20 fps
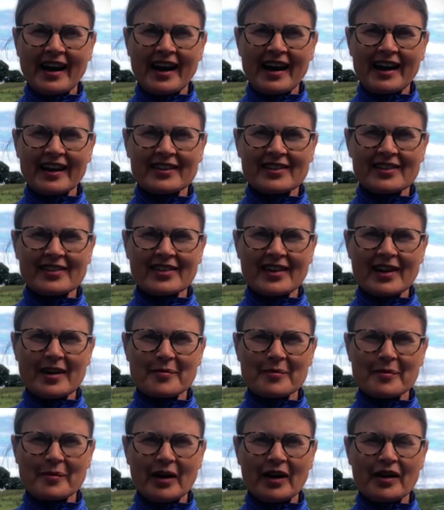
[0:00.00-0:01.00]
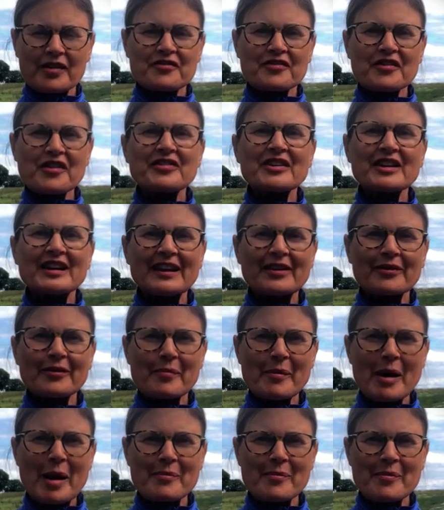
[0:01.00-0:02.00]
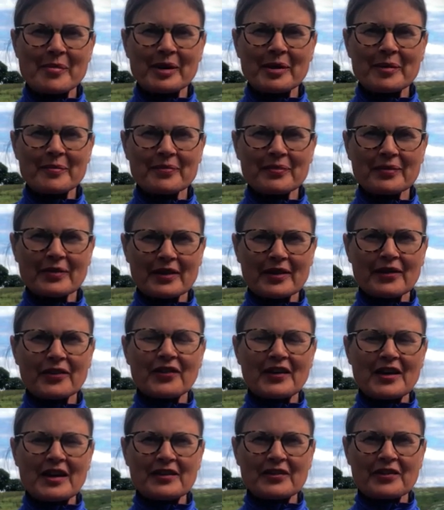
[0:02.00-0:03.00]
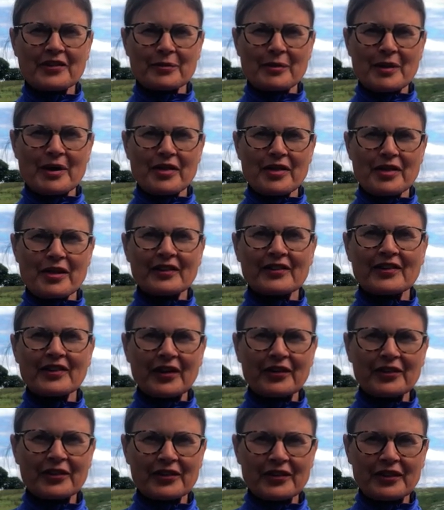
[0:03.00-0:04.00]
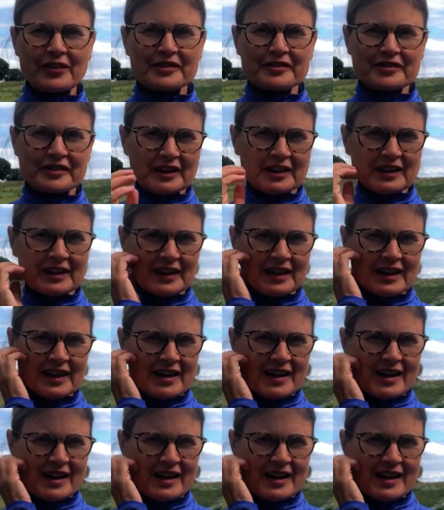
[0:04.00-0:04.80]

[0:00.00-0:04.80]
and I vividly remember the scenes with Adele Silva,